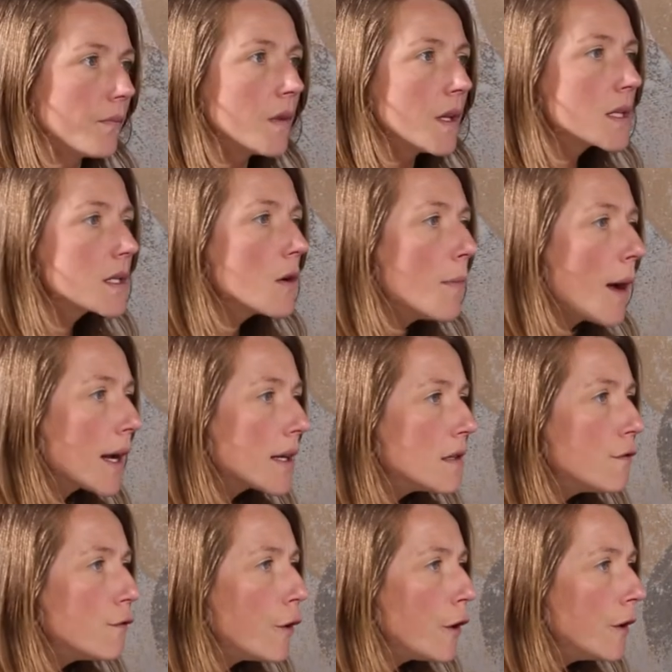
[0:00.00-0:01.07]
let's go back to
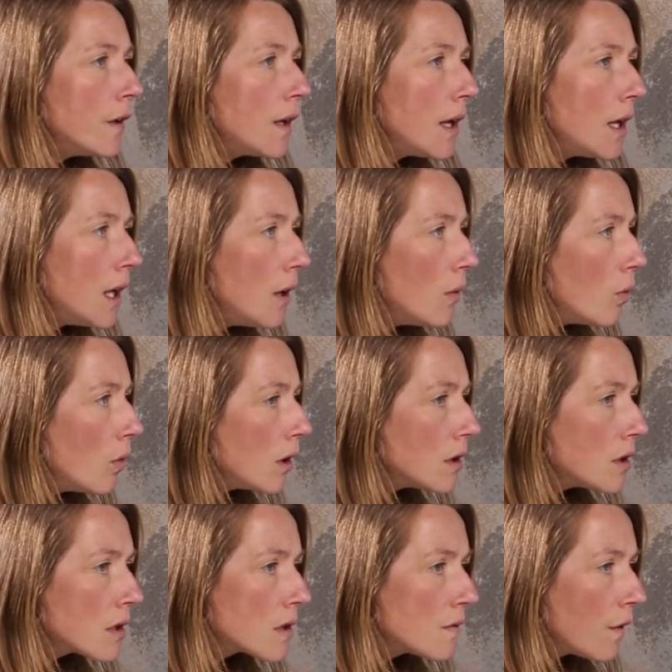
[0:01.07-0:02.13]
Fundy. What
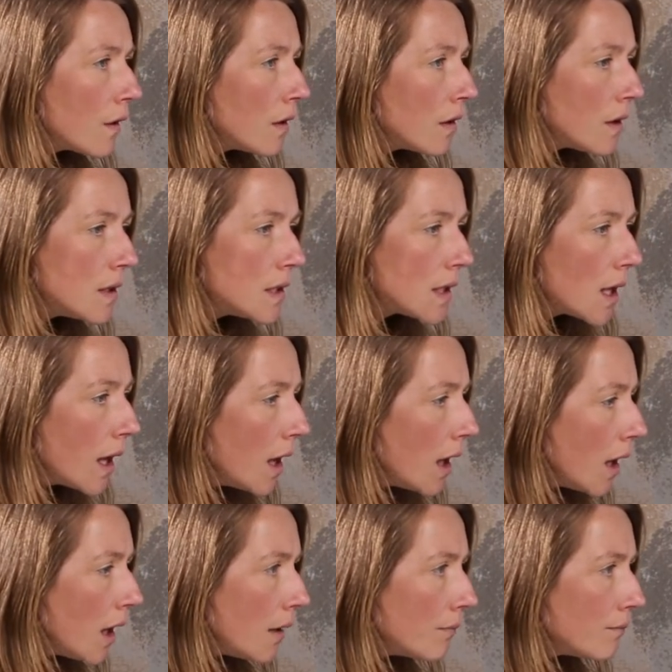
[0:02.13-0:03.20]
does Fundy
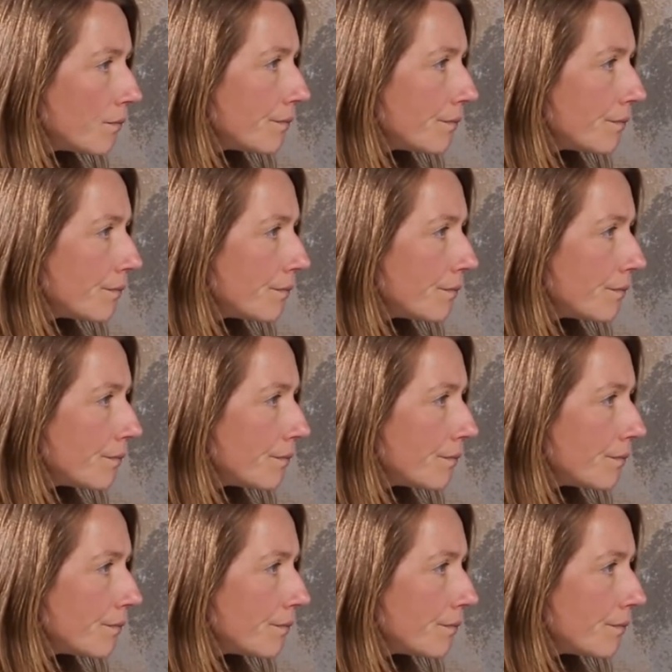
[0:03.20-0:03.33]
say?